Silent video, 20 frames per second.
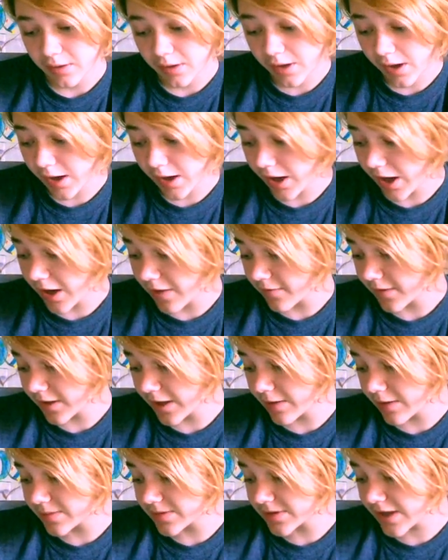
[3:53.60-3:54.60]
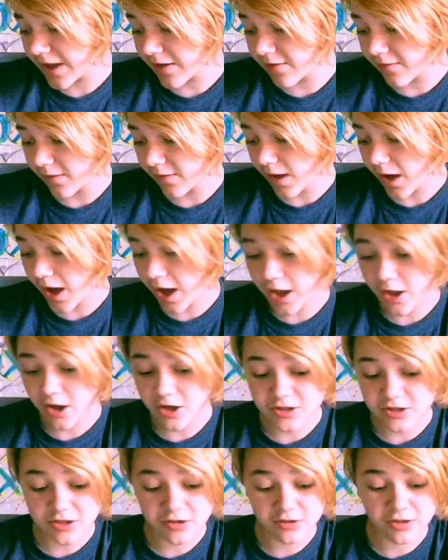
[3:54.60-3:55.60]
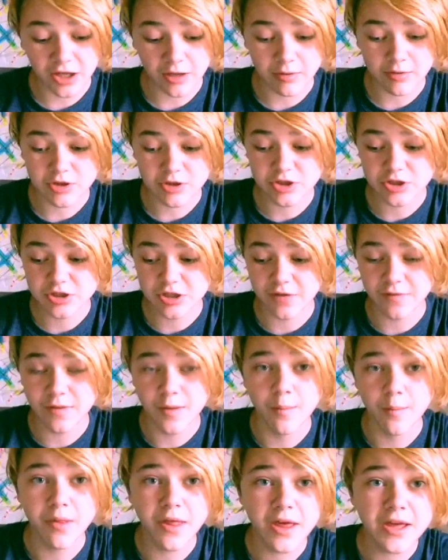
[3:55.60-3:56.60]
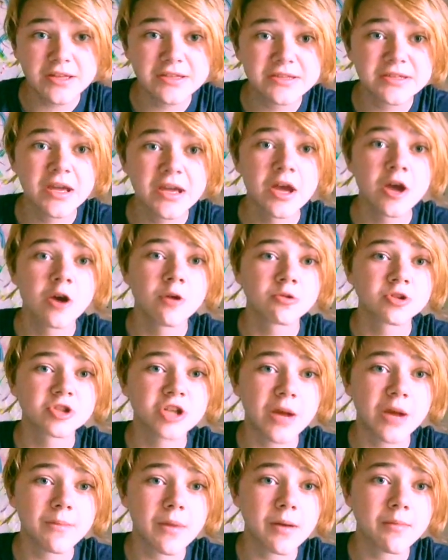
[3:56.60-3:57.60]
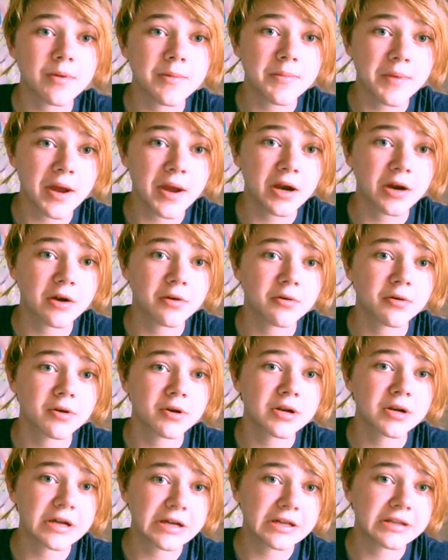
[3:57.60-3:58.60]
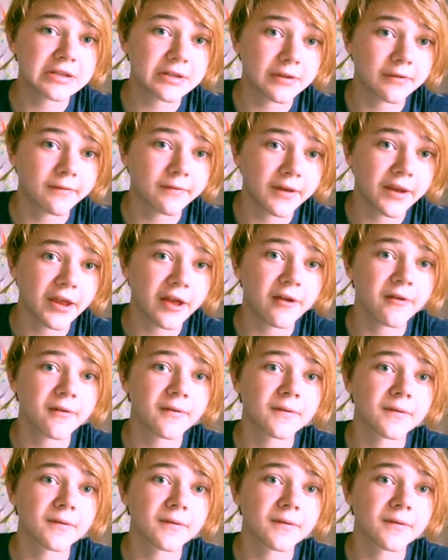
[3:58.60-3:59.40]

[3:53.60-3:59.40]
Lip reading: gonna have to keep safe. I also damaged some of the blades, which I might repair in this video.